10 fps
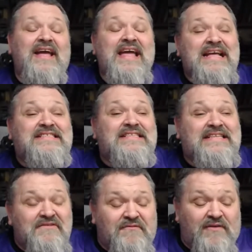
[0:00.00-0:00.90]
it's
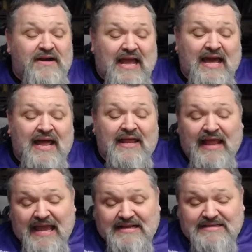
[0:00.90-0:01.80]
different, and I
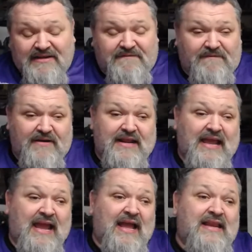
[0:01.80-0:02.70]
like different,
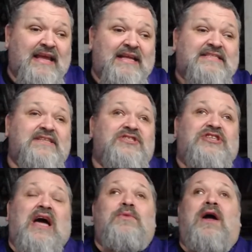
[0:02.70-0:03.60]
and it's in a
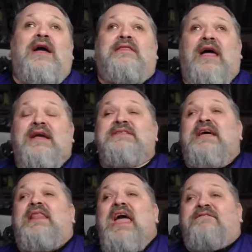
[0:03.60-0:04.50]
genre I like because
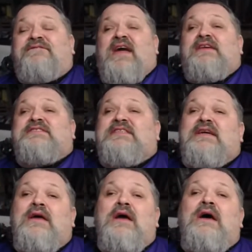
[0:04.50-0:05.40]
I like
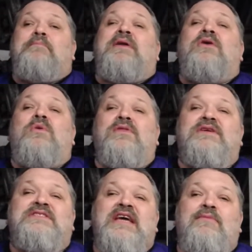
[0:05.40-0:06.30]
fantasy, but I don't want
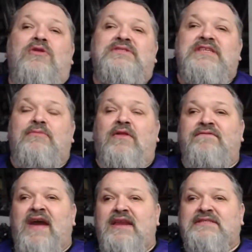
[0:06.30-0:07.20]
the same old
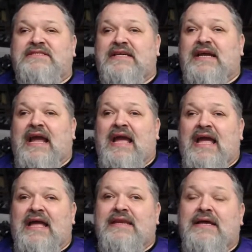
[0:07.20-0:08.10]
fantasy.
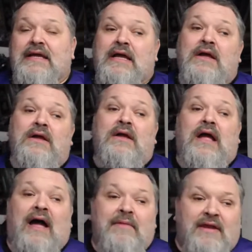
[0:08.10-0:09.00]
And
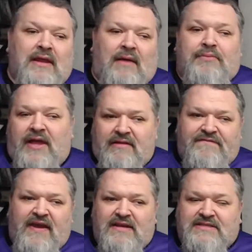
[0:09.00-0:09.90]
I mean, I'm playing
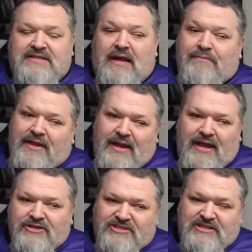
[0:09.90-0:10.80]
fantasy, I'm playing
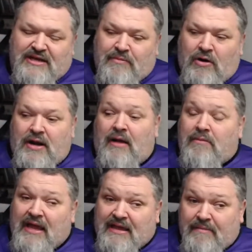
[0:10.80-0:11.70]
Age of Sigmar, and I'm
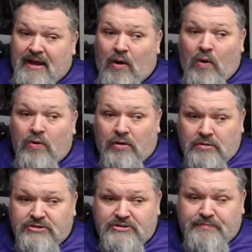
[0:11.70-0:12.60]
liking my ogres